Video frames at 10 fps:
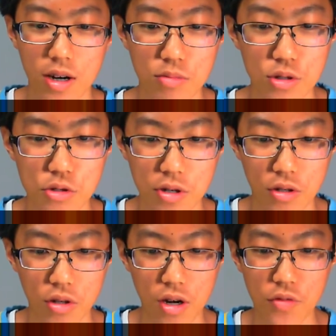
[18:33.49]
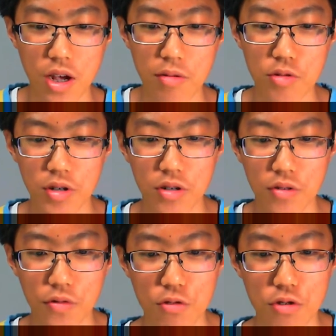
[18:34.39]
I'm just doing a lot of damage with
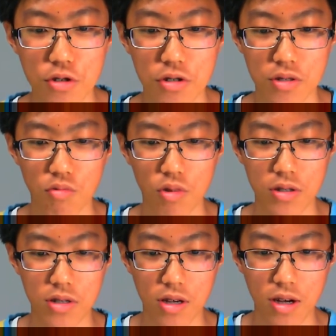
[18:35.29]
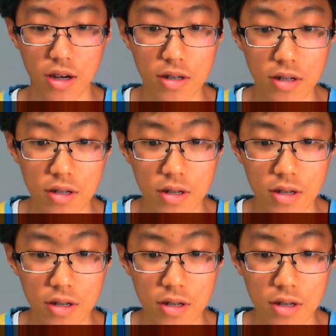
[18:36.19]
Confusions once again.